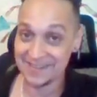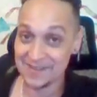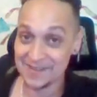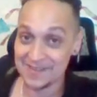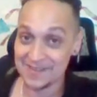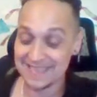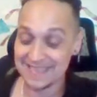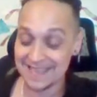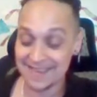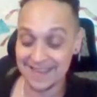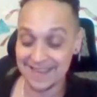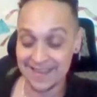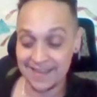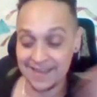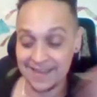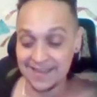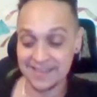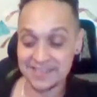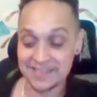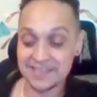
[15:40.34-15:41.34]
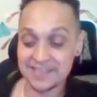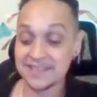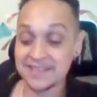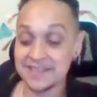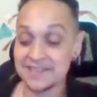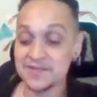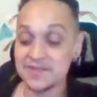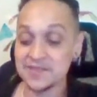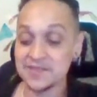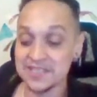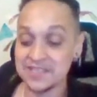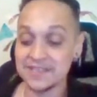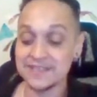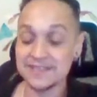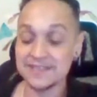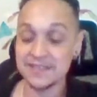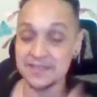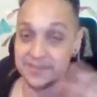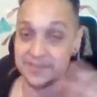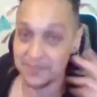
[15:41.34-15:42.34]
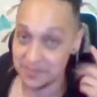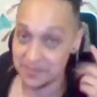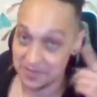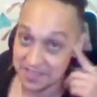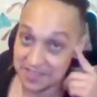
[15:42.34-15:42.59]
You know, it's like she's going to do what she needs to do.